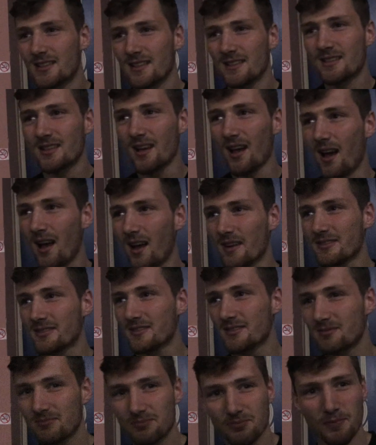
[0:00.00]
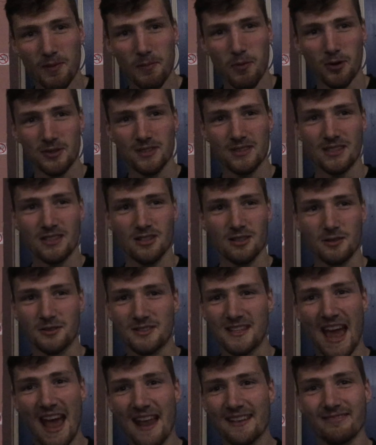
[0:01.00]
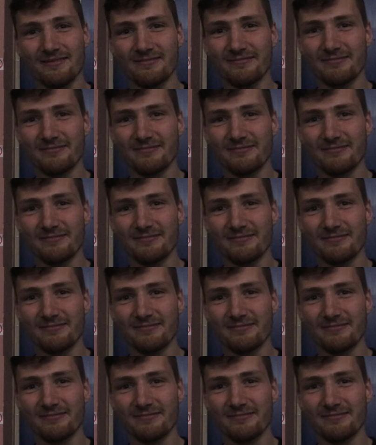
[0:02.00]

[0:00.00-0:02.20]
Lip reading: Since I've been boxing since I was 10.